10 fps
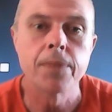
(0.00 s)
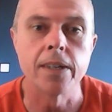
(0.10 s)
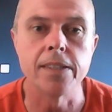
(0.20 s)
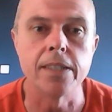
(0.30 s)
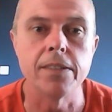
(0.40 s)

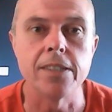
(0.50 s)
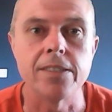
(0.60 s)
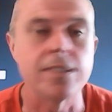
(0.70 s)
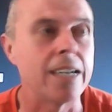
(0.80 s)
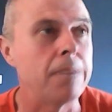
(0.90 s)
And and
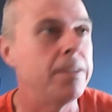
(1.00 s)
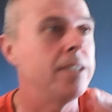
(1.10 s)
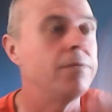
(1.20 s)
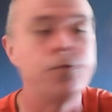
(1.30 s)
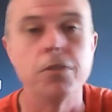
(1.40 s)
this is happening
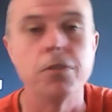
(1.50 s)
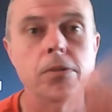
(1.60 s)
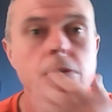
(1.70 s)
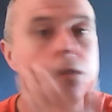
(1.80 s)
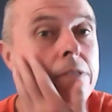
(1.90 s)
in
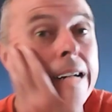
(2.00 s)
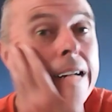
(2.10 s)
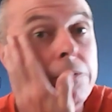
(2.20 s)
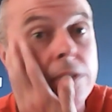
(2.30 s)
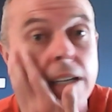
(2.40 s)
football all
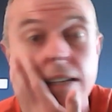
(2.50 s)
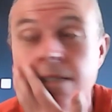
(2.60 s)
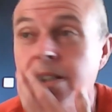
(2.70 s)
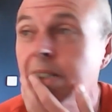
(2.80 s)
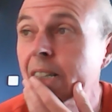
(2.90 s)
around. And